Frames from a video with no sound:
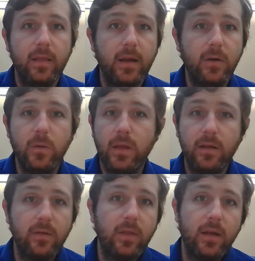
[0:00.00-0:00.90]
They do
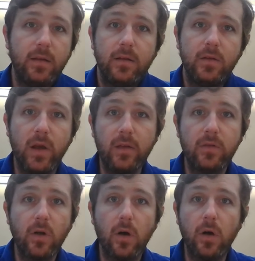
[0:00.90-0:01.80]
things that
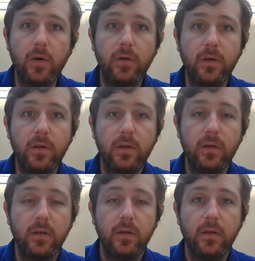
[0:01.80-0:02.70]
just
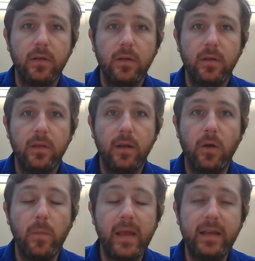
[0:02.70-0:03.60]
they
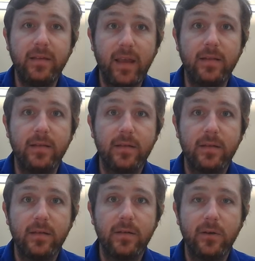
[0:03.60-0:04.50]
don't make
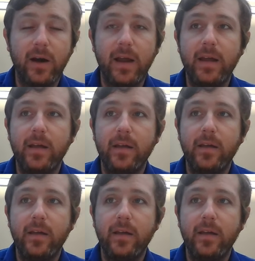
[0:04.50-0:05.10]
sense, right?